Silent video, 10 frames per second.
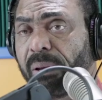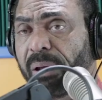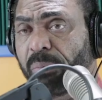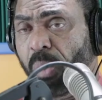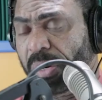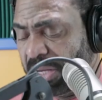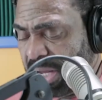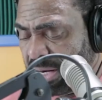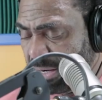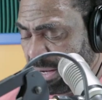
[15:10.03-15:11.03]
And one
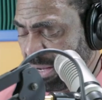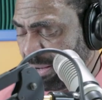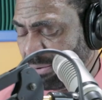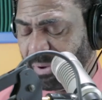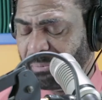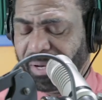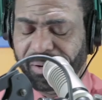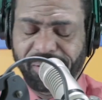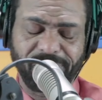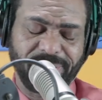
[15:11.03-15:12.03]
can, I
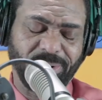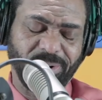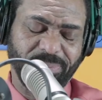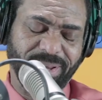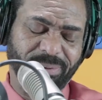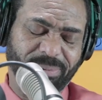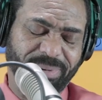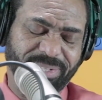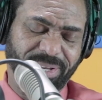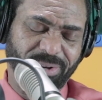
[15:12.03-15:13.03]
mean, you can only be
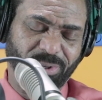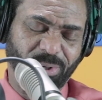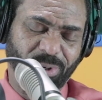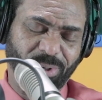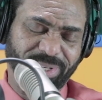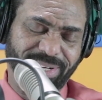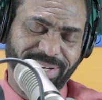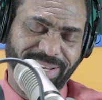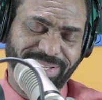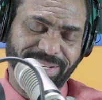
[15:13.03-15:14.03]
optimistic because you don't know until
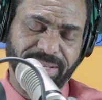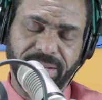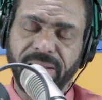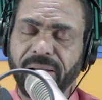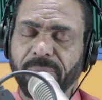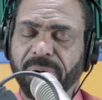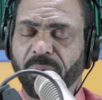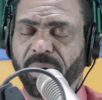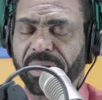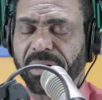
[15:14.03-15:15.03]
it gets in there. But
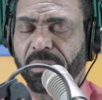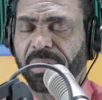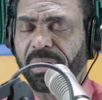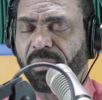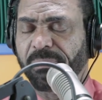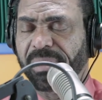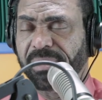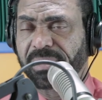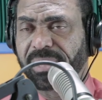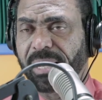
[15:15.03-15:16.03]
yes. One can only hope that
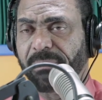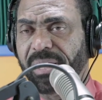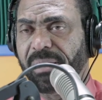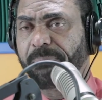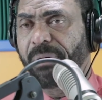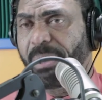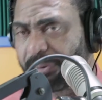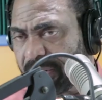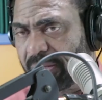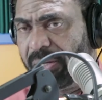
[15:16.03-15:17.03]
this time a
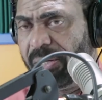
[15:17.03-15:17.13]
proper